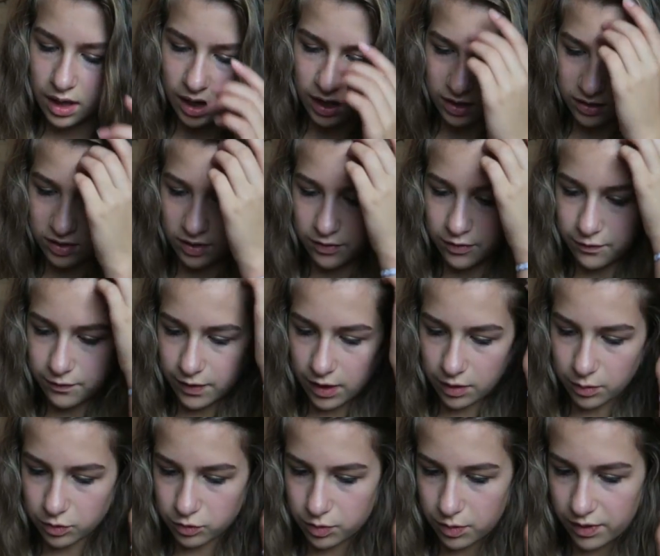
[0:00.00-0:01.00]
I just have to
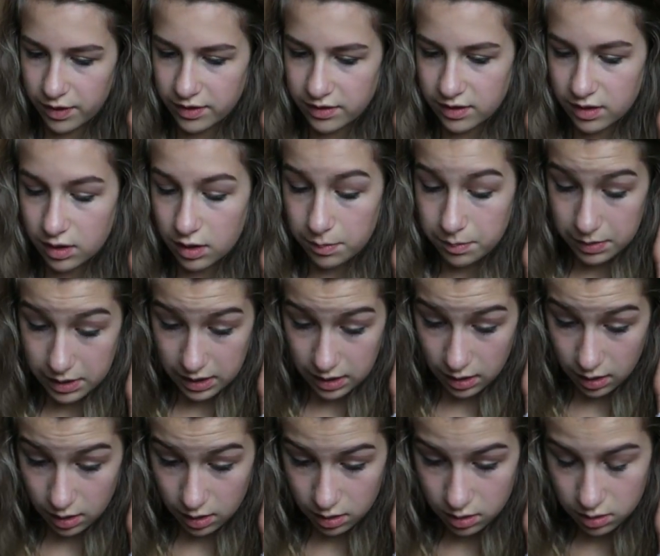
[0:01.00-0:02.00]
find which one that's gonna
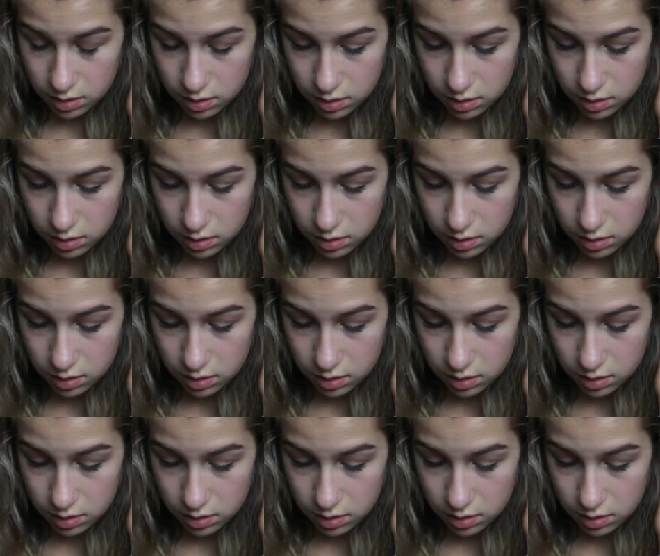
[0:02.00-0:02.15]
be.